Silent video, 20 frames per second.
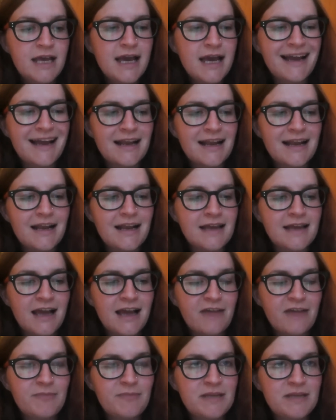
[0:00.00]
And there
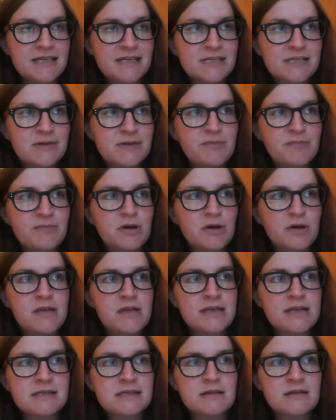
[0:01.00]
have been days when I put
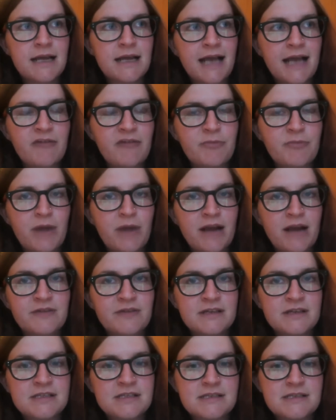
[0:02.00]
things on, like have
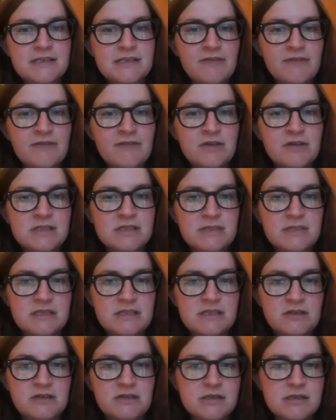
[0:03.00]
breakfast, so that I've got something to
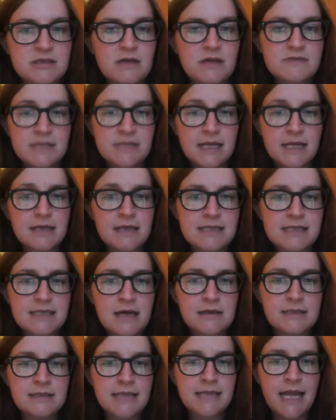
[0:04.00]
cross off so that I can
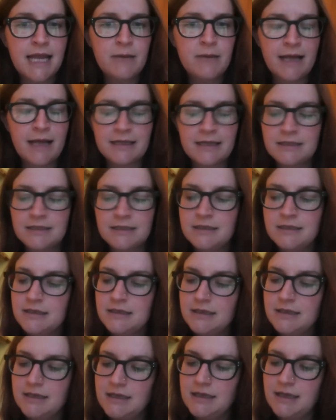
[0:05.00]
start the day well.
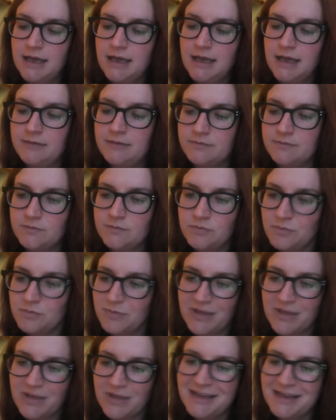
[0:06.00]

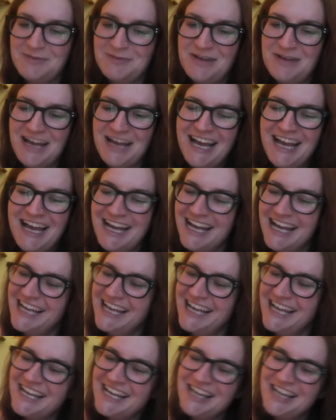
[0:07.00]
But
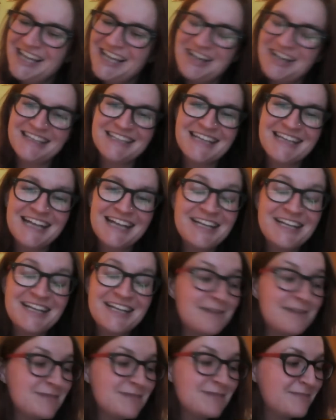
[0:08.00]
other than that,
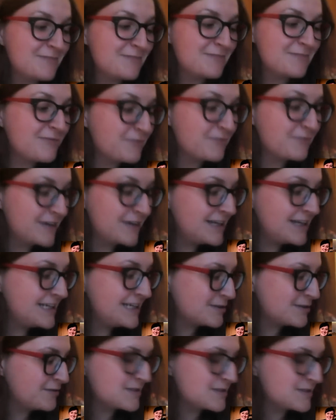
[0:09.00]
no, I've really
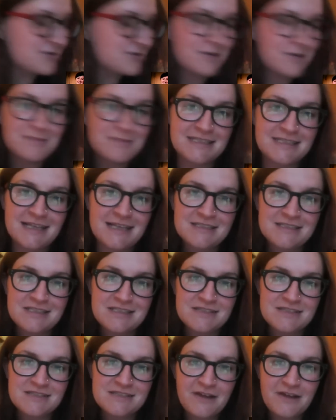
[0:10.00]
sort of stripped it down to
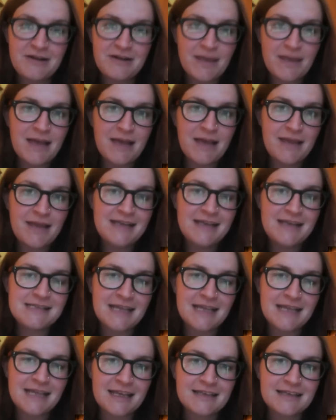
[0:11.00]
just very bare
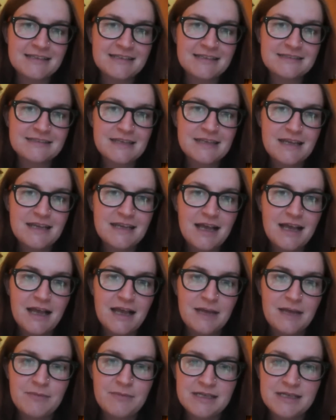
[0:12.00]
basics.
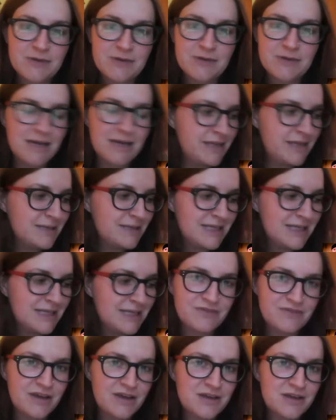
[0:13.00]
And it's quite a
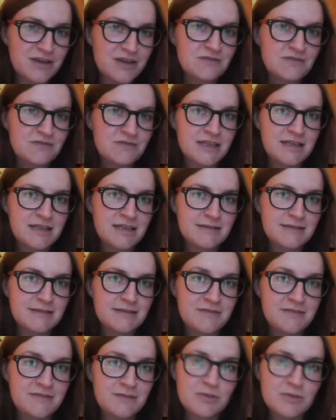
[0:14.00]
minimalist version of
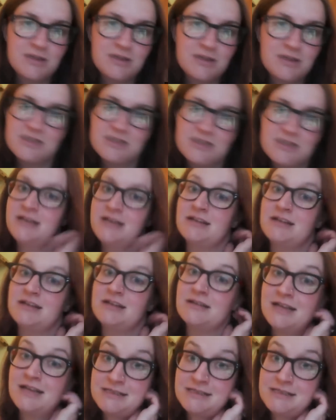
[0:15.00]
the bullet journal that
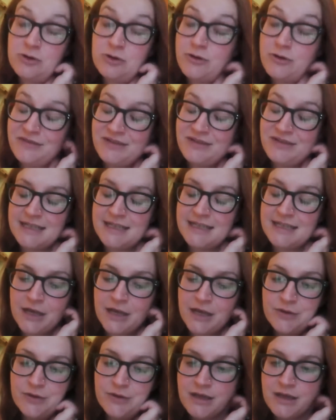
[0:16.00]
I saw in the
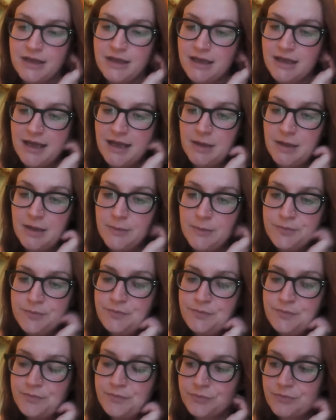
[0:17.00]
video,
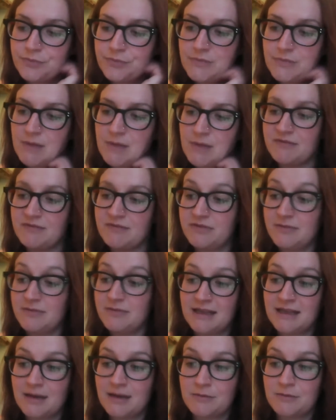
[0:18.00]
but for
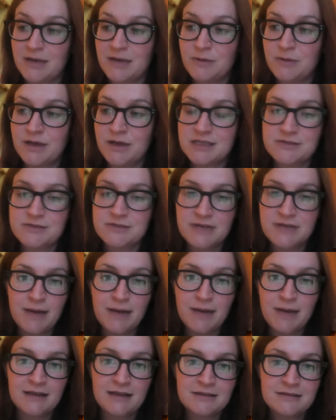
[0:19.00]
me that works really
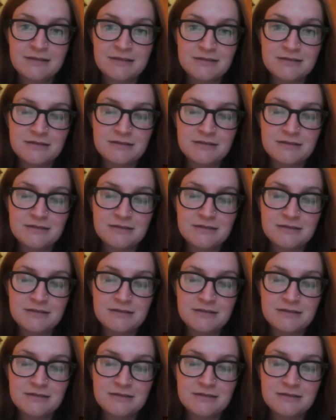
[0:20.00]
well.